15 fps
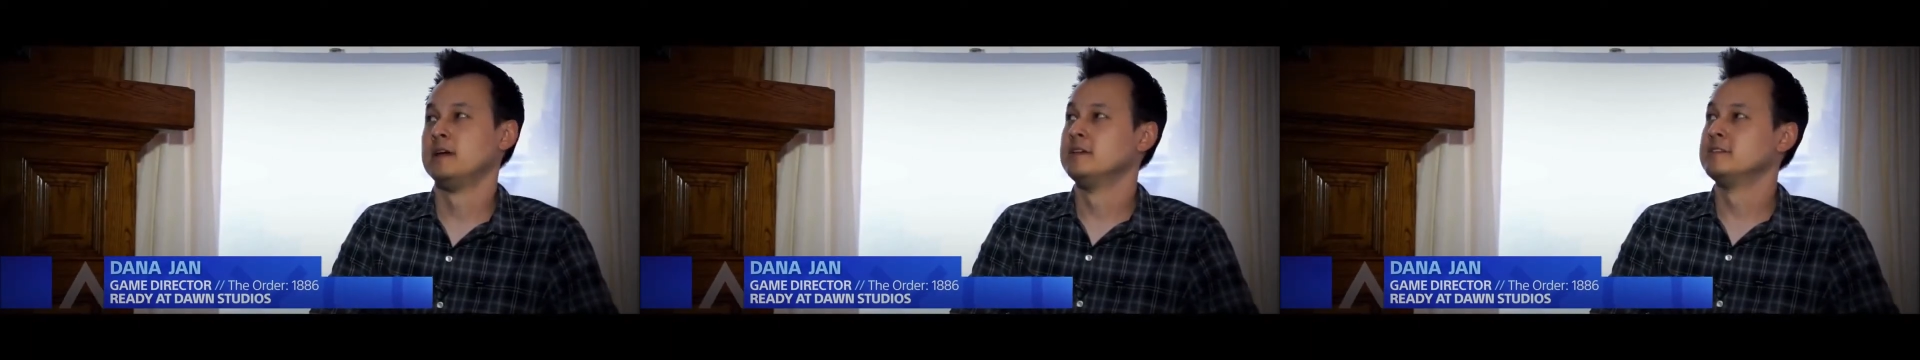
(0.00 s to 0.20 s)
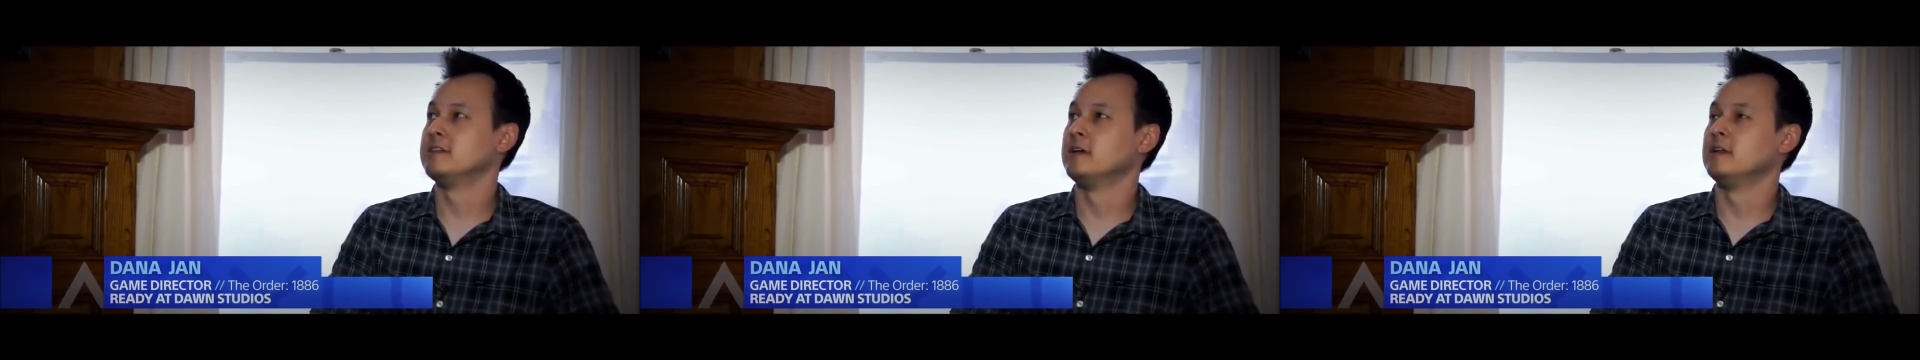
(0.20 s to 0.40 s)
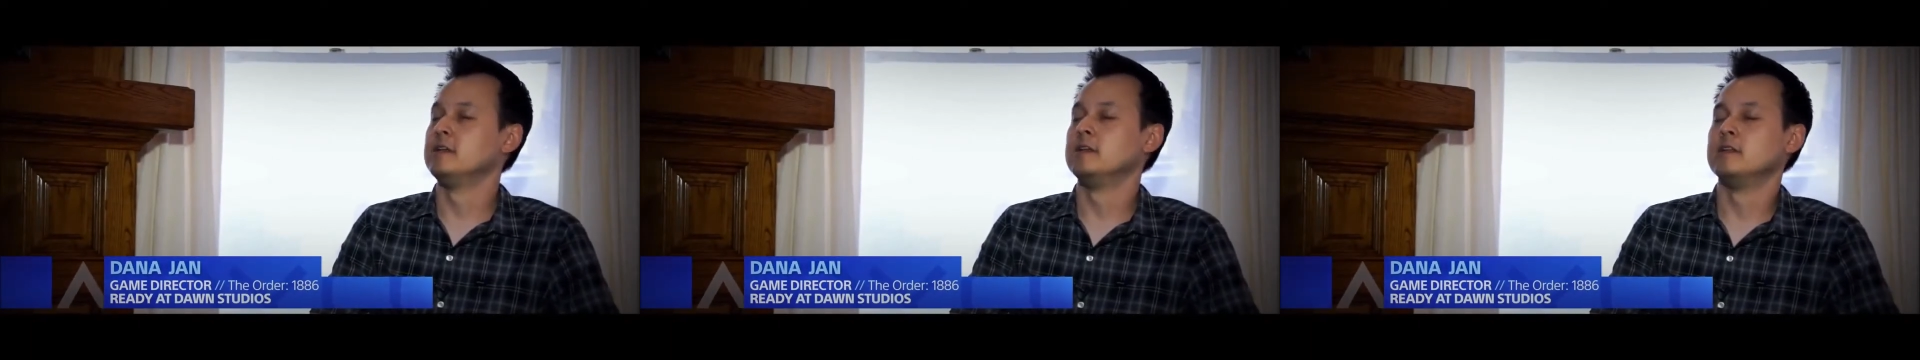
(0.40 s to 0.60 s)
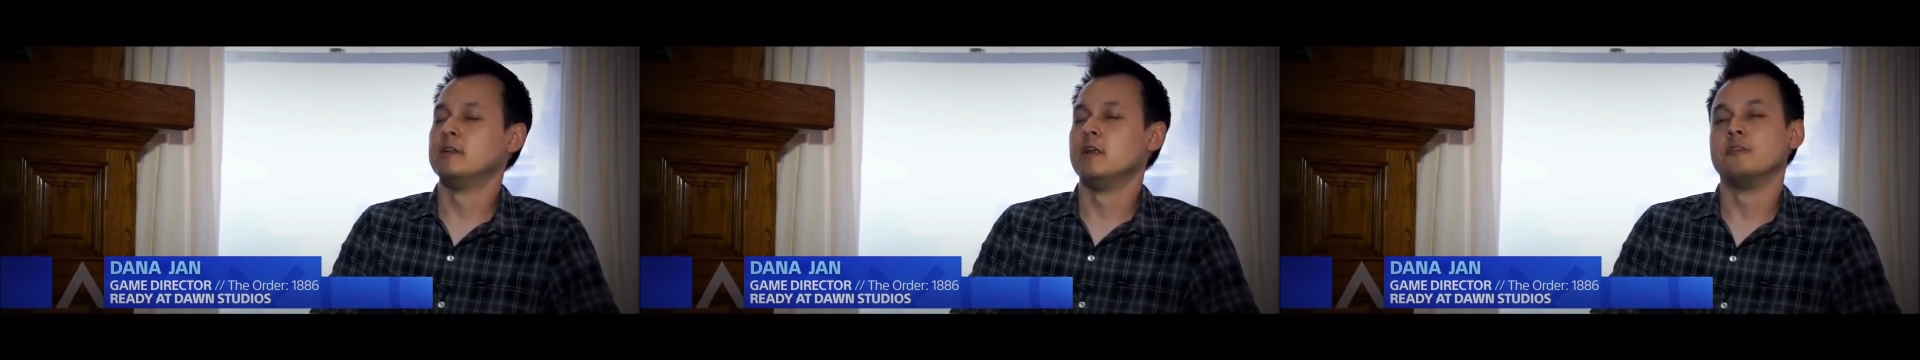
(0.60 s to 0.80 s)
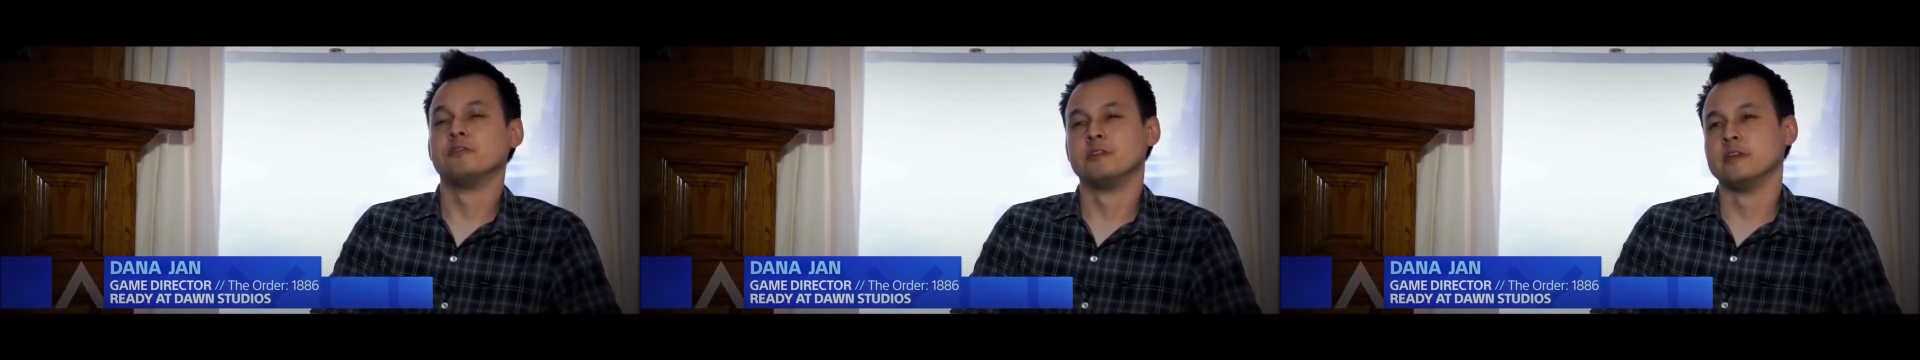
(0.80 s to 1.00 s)
set in
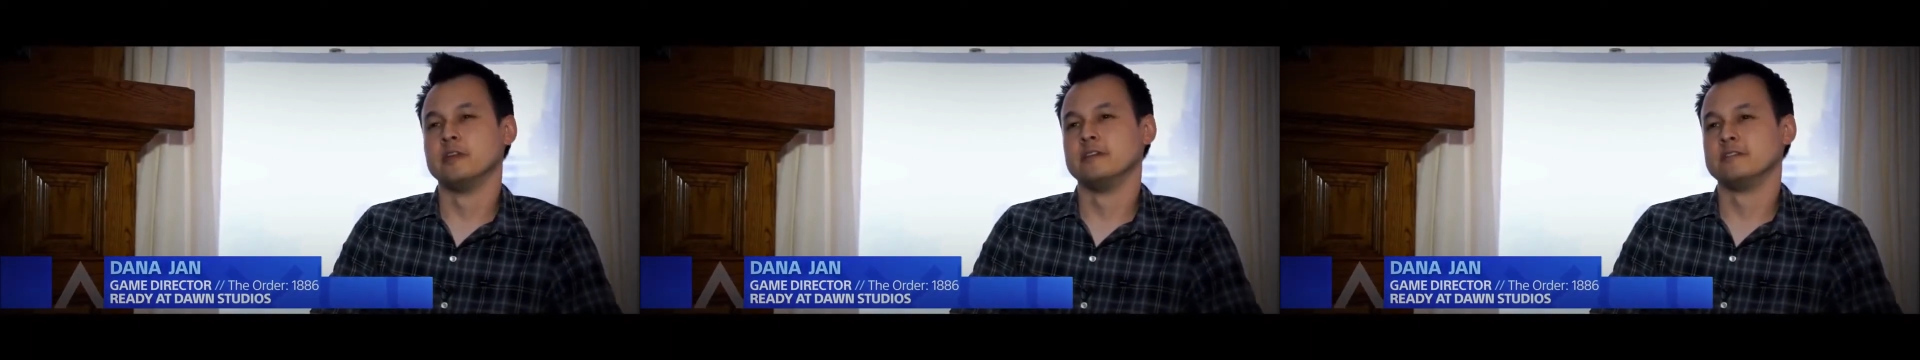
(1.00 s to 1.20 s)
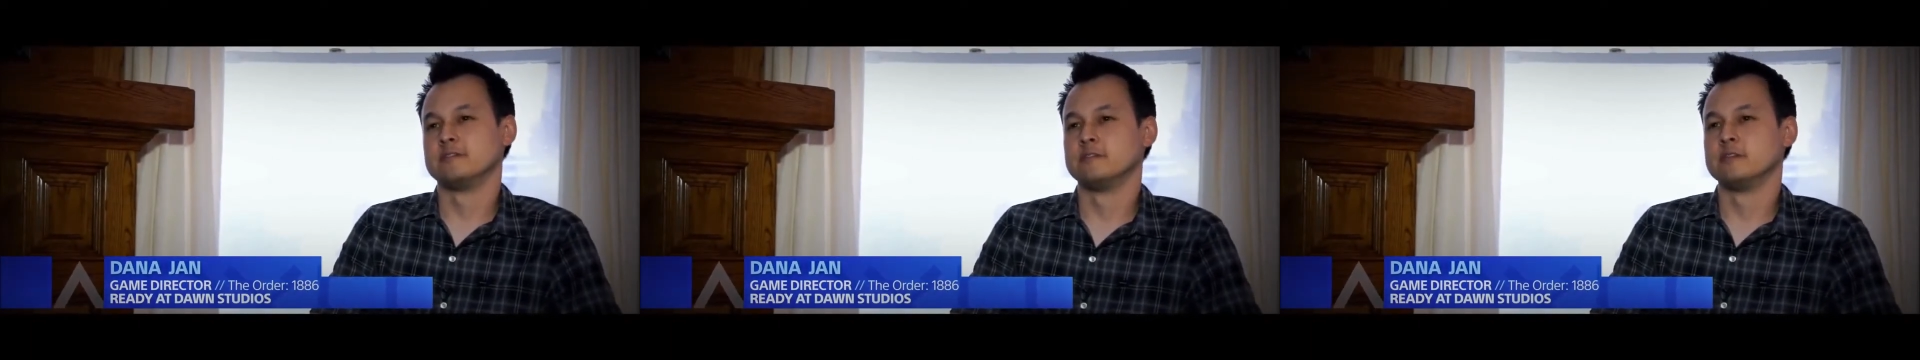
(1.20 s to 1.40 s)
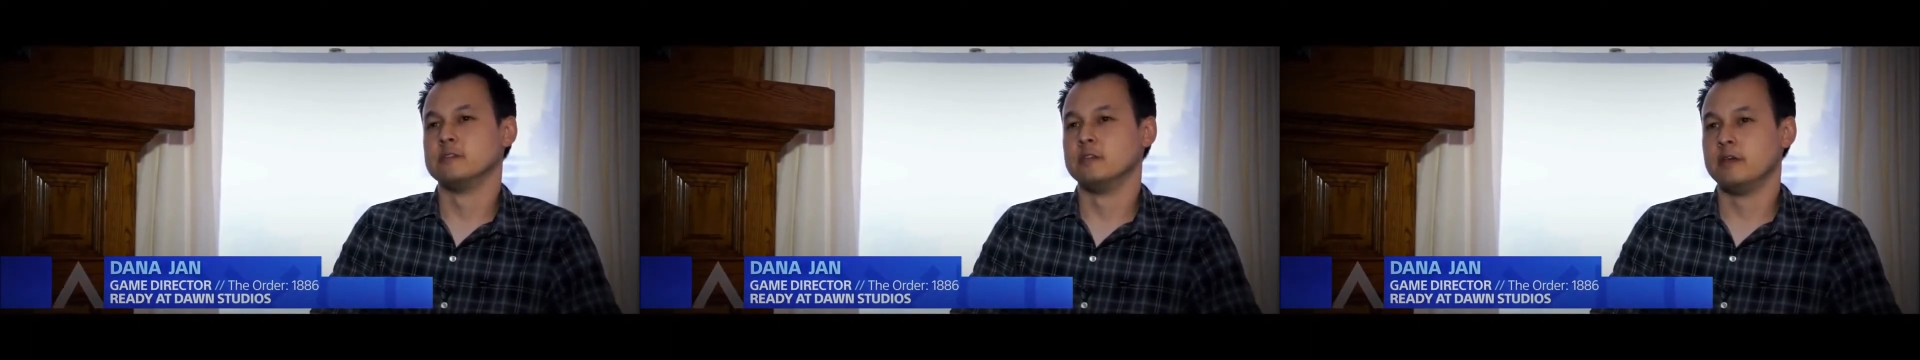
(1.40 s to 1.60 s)
an alternate history